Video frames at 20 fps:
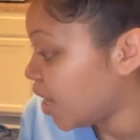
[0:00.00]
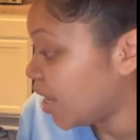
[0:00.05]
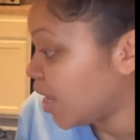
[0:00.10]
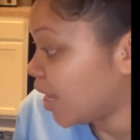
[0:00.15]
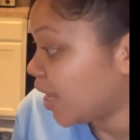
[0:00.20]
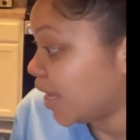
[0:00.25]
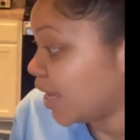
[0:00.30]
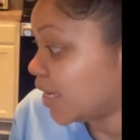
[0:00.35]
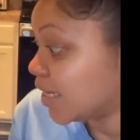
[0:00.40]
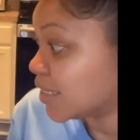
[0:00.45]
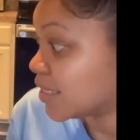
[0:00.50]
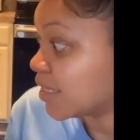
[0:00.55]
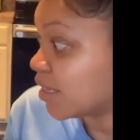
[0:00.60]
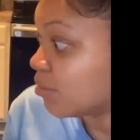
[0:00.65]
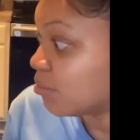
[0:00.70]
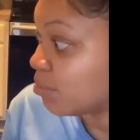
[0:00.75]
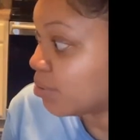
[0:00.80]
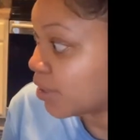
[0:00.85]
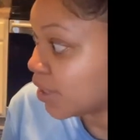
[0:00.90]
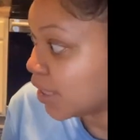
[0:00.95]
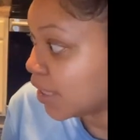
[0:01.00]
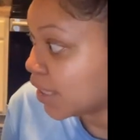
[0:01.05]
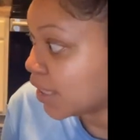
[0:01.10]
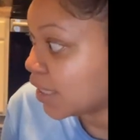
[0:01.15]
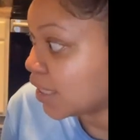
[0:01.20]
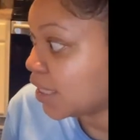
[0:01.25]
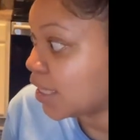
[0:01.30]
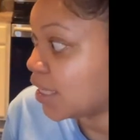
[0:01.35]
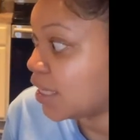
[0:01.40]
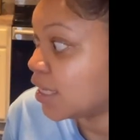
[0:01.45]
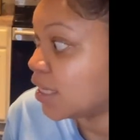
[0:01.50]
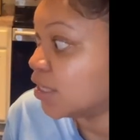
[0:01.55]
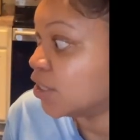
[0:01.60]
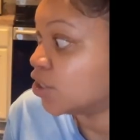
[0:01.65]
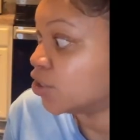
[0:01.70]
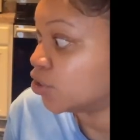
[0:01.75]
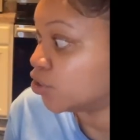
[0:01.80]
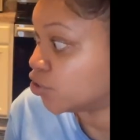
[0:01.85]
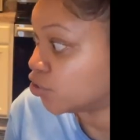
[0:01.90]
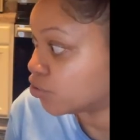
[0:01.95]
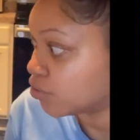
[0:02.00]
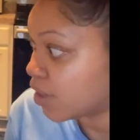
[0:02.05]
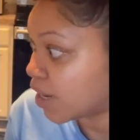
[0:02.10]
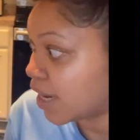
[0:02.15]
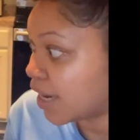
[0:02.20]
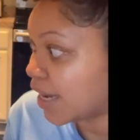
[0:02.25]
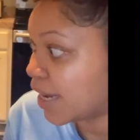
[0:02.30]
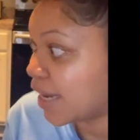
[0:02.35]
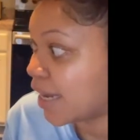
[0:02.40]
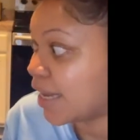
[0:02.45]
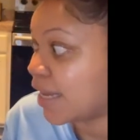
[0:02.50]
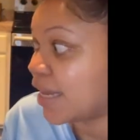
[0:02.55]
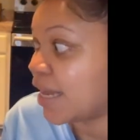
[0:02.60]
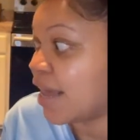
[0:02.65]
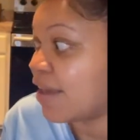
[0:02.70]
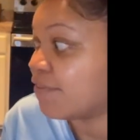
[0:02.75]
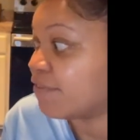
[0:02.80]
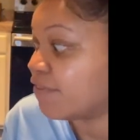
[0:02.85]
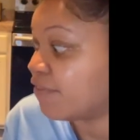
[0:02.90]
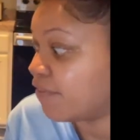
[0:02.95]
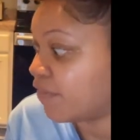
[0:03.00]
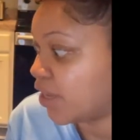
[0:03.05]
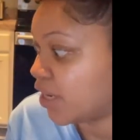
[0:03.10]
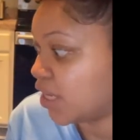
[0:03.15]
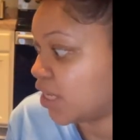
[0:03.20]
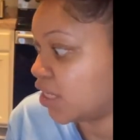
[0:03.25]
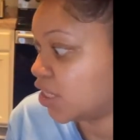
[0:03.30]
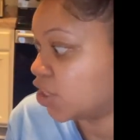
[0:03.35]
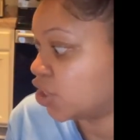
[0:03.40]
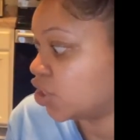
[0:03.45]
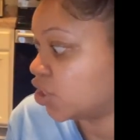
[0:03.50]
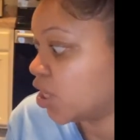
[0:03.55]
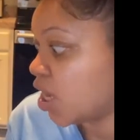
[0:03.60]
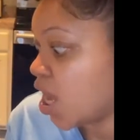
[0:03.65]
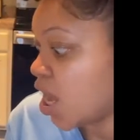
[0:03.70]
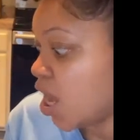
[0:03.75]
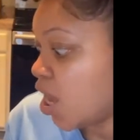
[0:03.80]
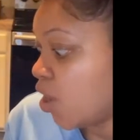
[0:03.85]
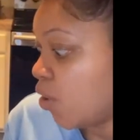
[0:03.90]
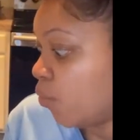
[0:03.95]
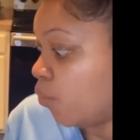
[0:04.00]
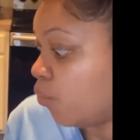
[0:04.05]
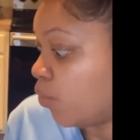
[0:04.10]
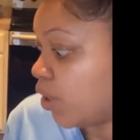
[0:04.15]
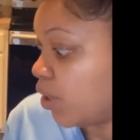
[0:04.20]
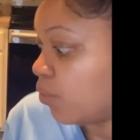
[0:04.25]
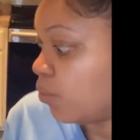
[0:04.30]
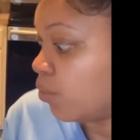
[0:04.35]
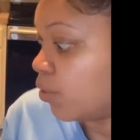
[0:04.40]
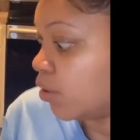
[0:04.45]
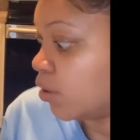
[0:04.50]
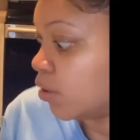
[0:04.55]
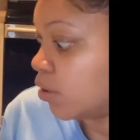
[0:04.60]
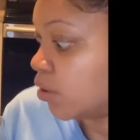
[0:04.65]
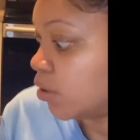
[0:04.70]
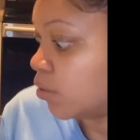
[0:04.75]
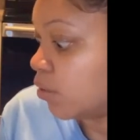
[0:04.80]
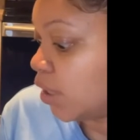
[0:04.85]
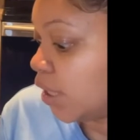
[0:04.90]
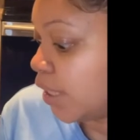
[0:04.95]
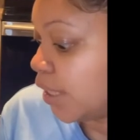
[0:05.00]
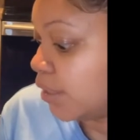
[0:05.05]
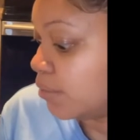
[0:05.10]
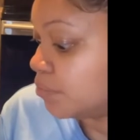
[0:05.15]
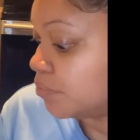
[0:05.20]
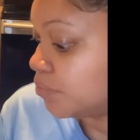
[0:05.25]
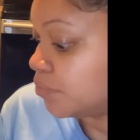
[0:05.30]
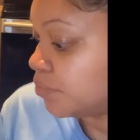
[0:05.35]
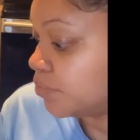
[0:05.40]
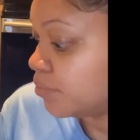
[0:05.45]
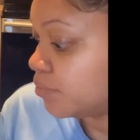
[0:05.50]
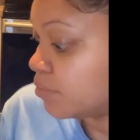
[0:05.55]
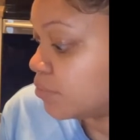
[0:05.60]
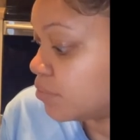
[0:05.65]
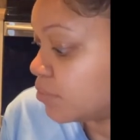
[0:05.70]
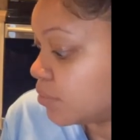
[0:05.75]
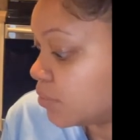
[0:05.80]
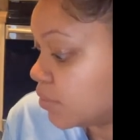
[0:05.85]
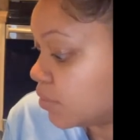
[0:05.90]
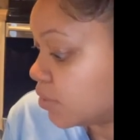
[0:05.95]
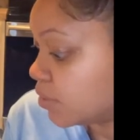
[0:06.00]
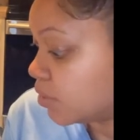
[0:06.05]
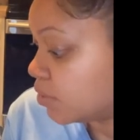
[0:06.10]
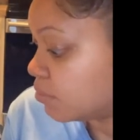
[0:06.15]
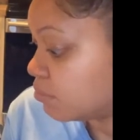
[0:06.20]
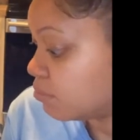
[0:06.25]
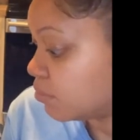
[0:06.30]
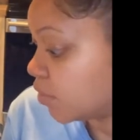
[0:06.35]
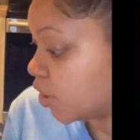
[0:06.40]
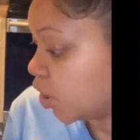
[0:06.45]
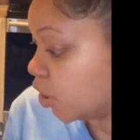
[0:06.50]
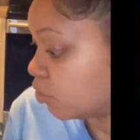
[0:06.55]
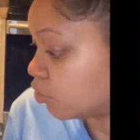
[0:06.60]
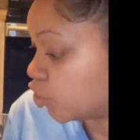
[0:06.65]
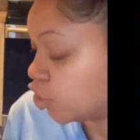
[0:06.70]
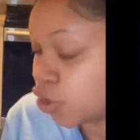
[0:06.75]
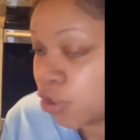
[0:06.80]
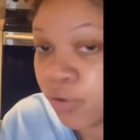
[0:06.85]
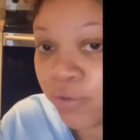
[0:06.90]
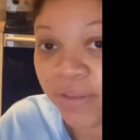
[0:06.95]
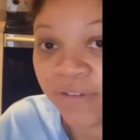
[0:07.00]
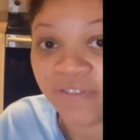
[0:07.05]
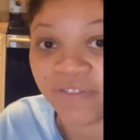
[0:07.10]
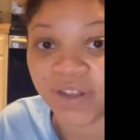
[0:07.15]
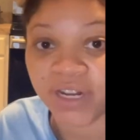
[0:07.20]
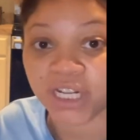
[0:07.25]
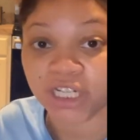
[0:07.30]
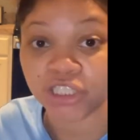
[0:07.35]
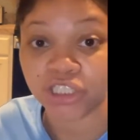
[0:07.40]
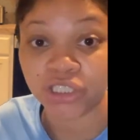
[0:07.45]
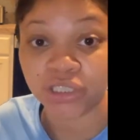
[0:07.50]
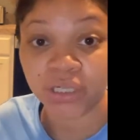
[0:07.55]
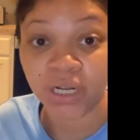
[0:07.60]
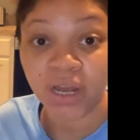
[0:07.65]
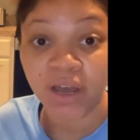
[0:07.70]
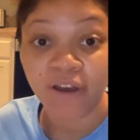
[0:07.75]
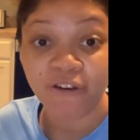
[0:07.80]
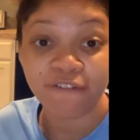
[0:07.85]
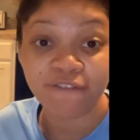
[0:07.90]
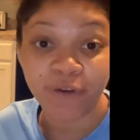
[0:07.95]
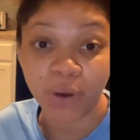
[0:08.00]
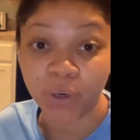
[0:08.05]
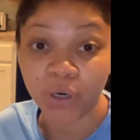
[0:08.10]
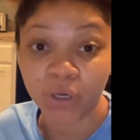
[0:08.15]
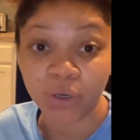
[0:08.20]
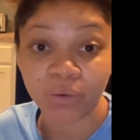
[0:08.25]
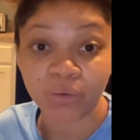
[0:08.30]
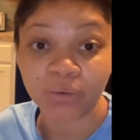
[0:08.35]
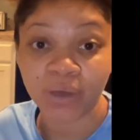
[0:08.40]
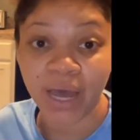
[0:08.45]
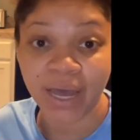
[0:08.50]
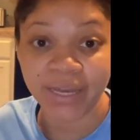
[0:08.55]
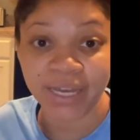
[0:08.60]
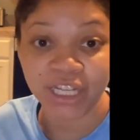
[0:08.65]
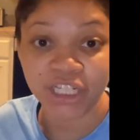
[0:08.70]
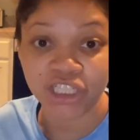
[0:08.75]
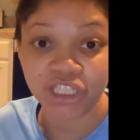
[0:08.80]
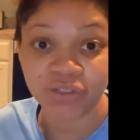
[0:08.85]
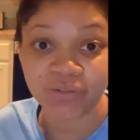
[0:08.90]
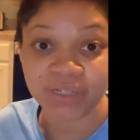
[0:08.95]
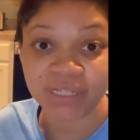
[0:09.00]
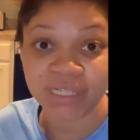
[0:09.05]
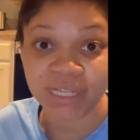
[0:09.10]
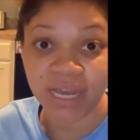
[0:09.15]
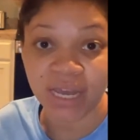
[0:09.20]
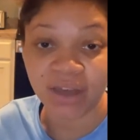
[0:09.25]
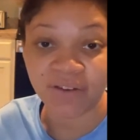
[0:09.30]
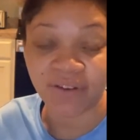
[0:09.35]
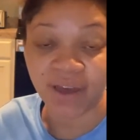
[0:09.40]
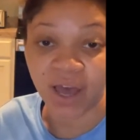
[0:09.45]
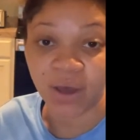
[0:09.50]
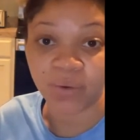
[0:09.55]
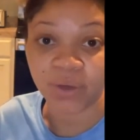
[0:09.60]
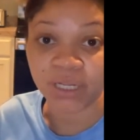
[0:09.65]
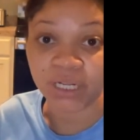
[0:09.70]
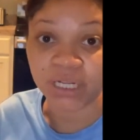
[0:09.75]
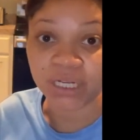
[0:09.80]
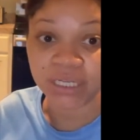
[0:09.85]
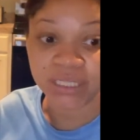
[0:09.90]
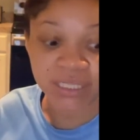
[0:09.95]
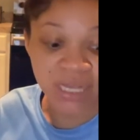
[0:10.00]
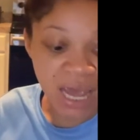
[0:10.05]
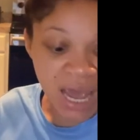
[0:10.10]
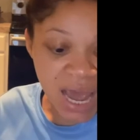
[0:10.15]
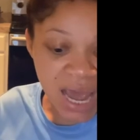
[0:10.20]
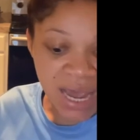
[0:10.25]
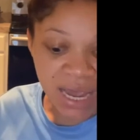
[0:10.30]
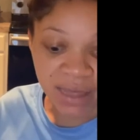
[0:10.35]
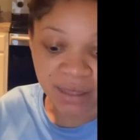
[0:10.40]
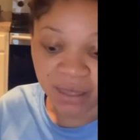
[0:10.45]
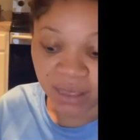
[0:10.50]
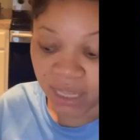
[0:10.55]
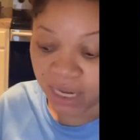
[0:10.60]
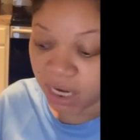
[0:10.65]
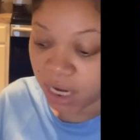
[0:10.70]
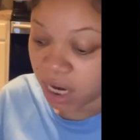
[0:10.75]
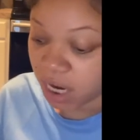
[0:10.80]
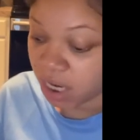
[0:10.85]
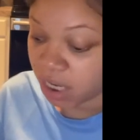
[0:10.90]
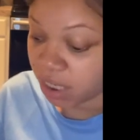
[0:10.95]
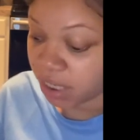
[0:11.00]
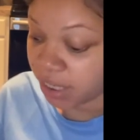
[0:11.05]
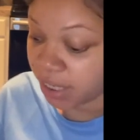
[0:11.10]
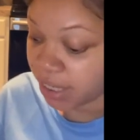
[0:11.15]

it is completely dry and finished, we will, you know, show the finished photo, I guess you would say, of how it looks. And then our